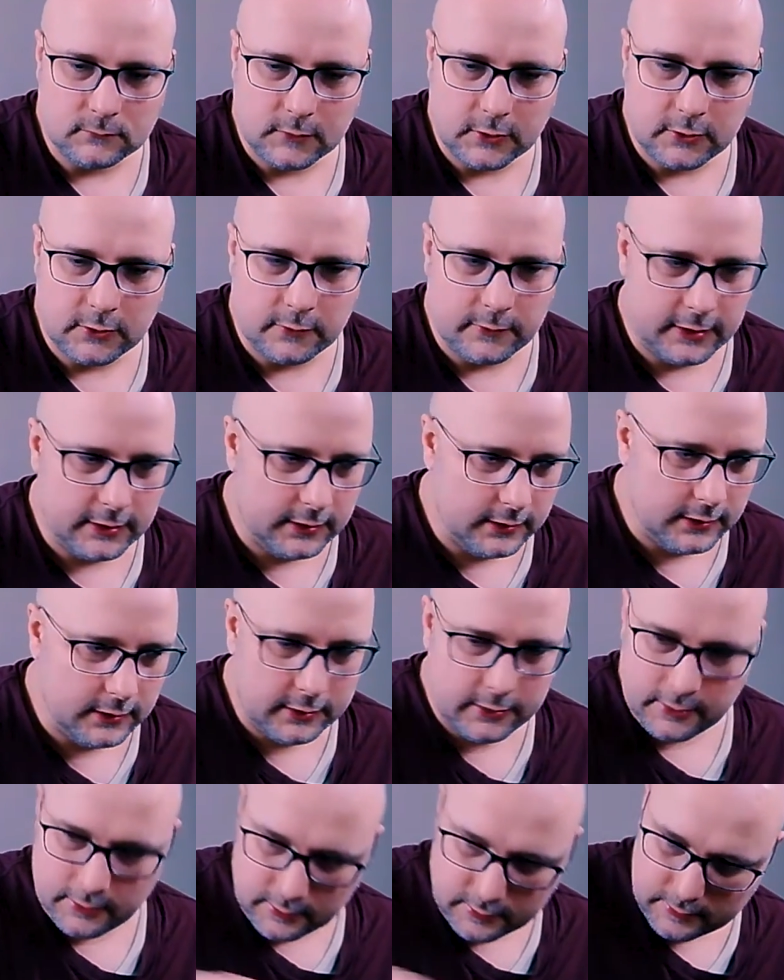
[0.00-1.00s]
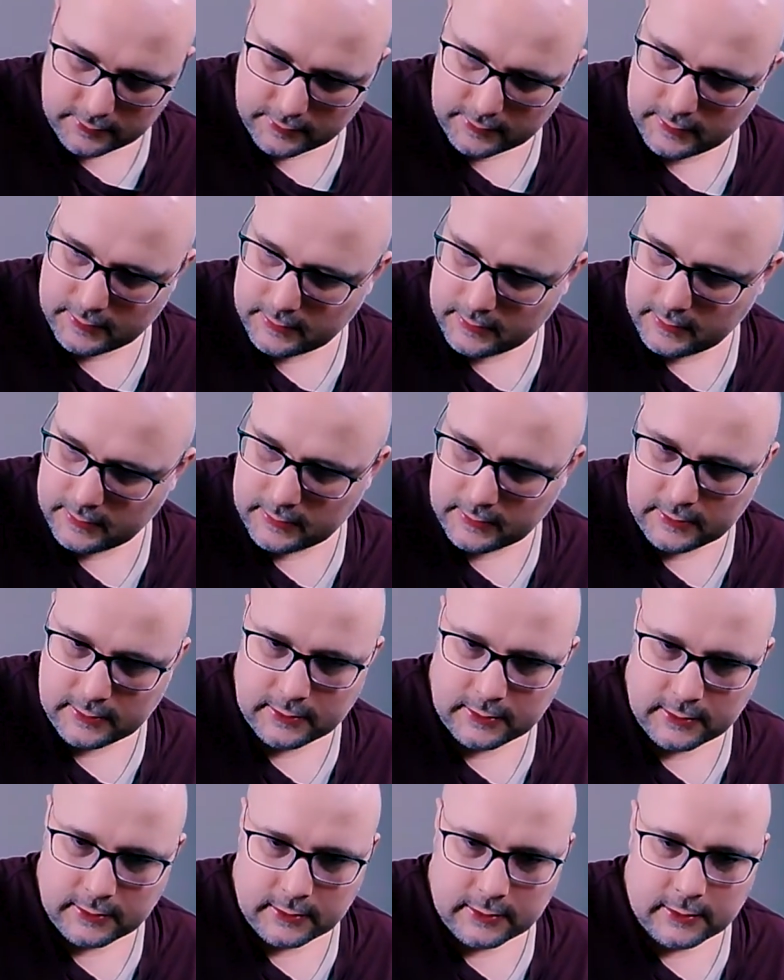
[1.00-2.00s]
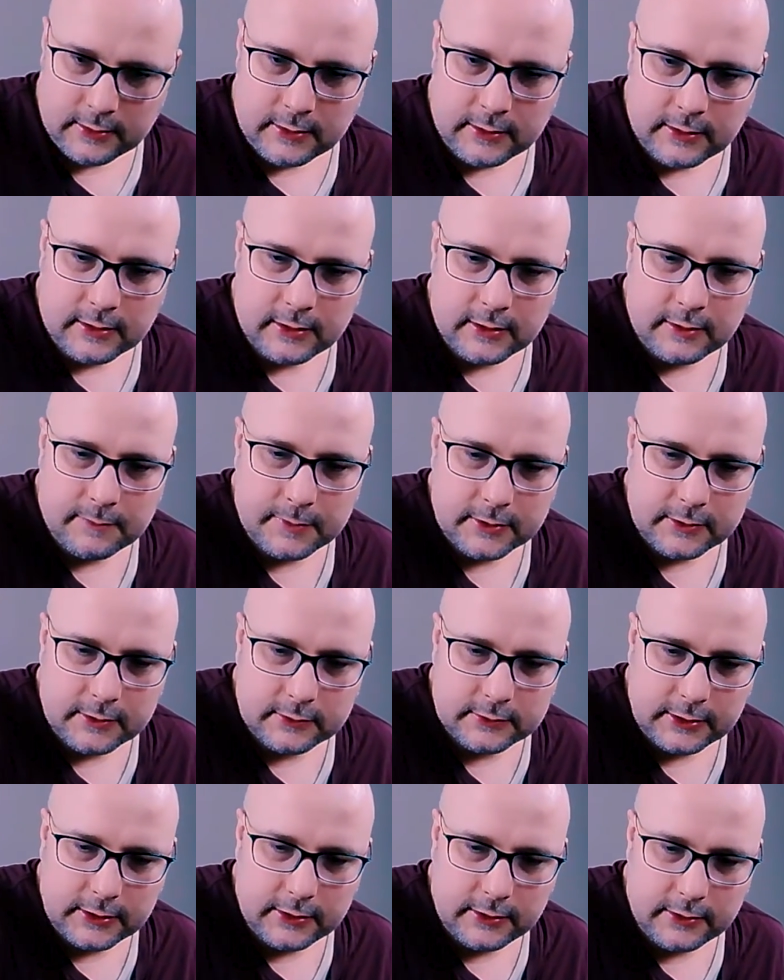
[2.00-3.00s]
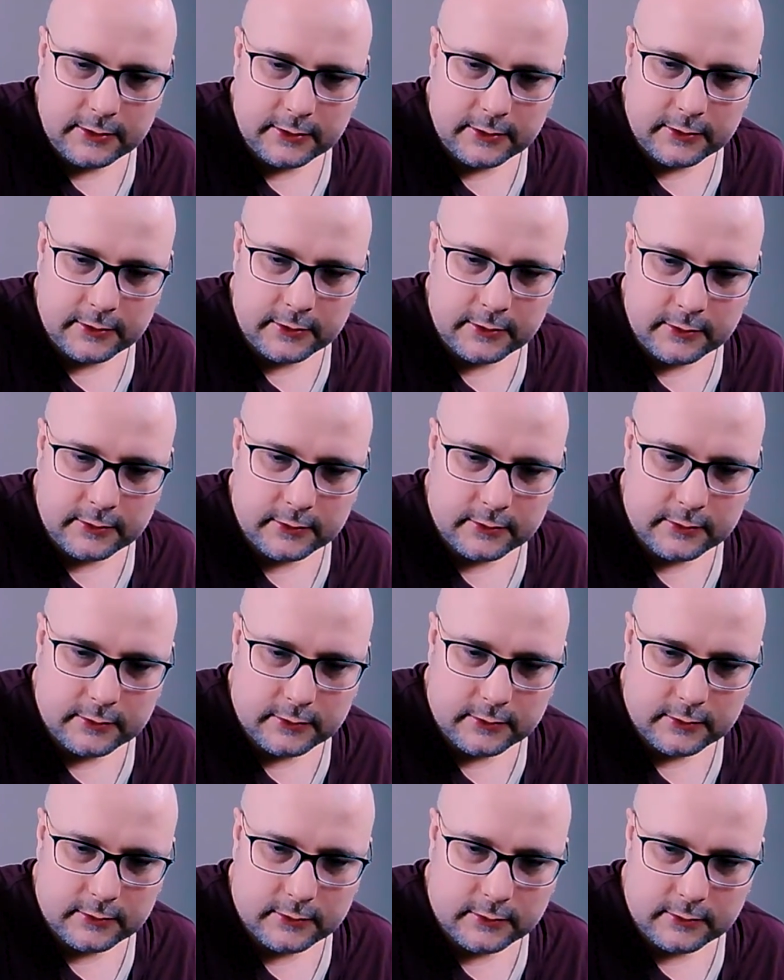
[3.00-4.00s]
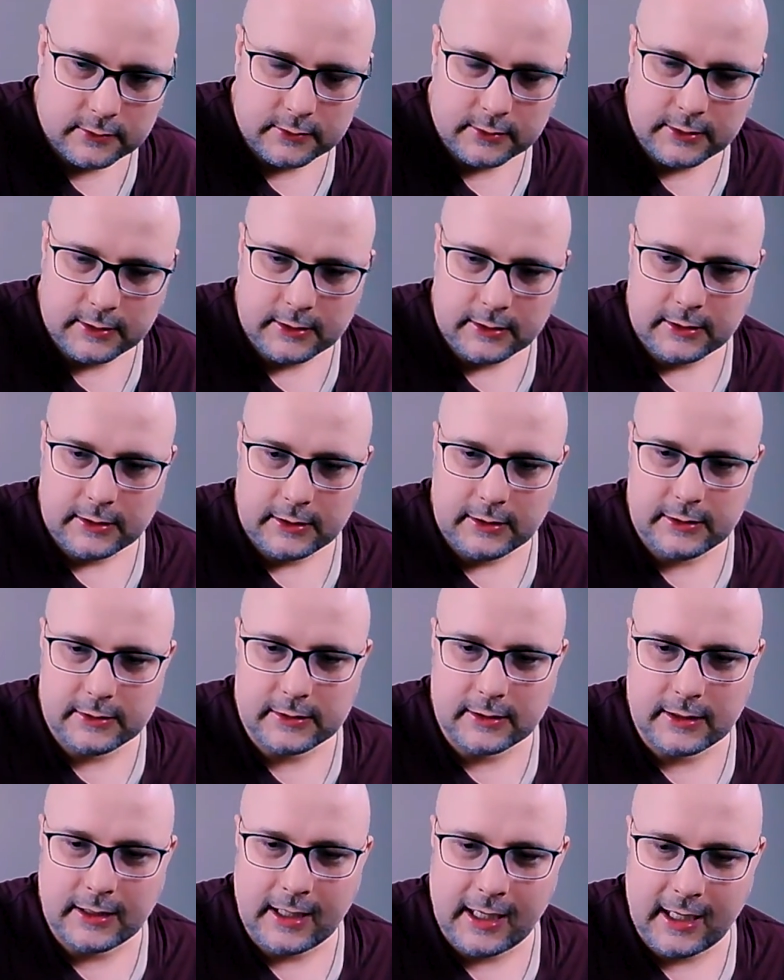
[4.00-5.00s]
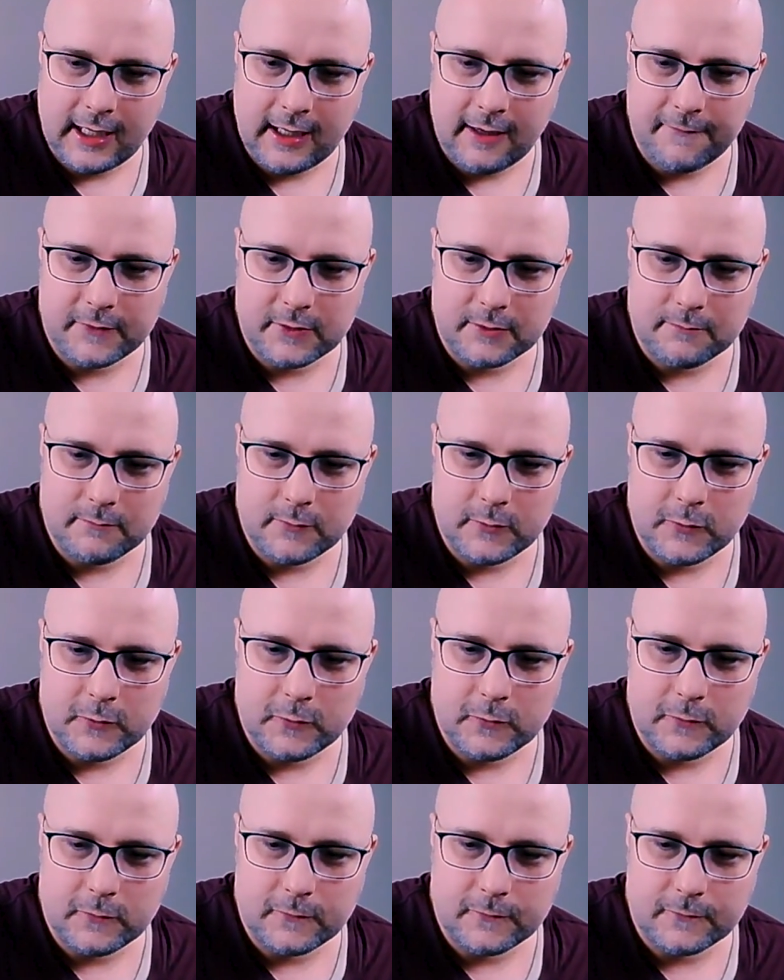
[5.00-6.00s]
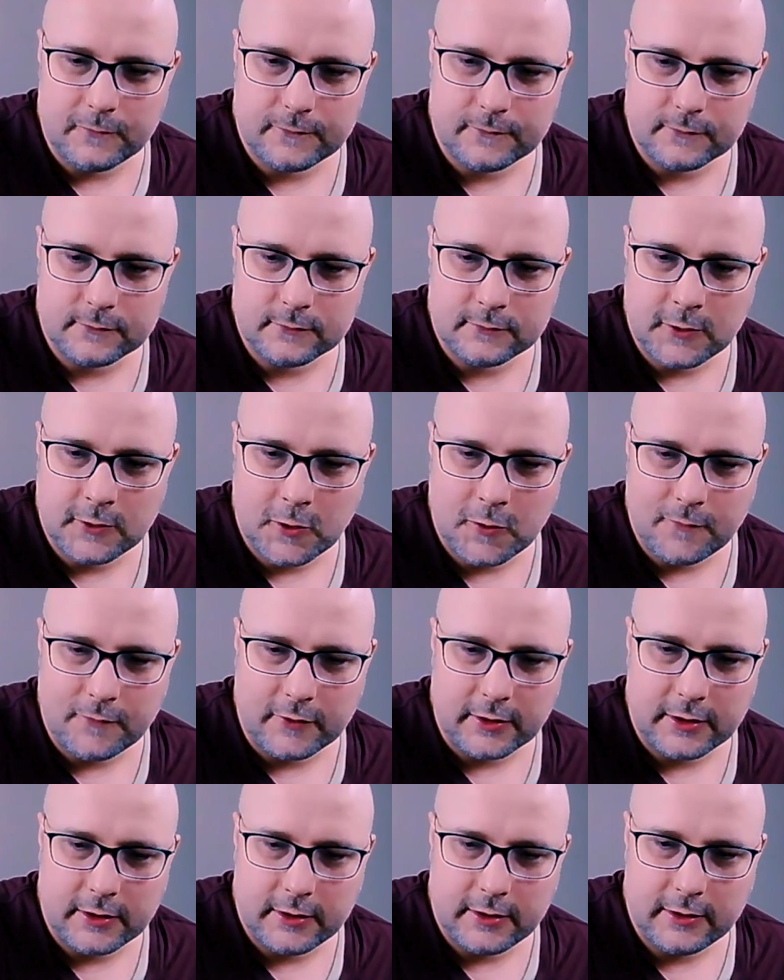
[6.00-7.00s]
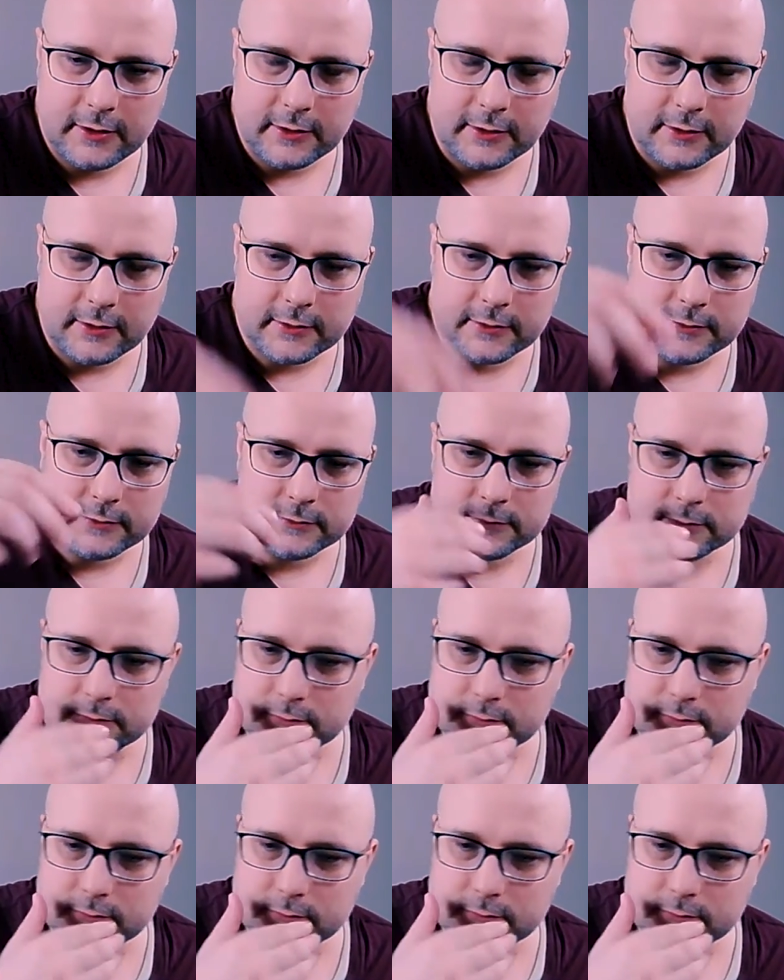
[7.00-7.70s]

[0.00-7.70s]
go here and build here. He's going to have to move over here.